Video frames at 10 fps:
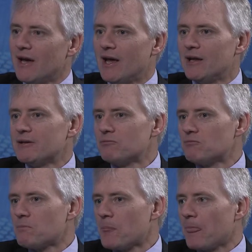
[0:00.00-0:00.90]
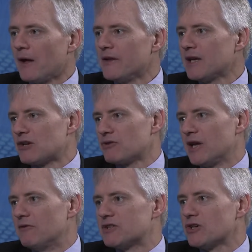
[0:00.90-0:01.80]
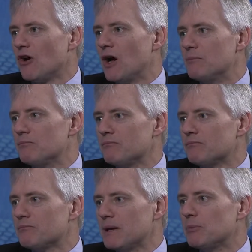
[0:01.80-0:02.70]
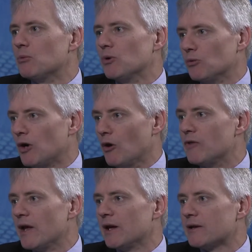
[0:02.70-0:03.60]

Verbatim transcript: And I think naturally over time, people will go there.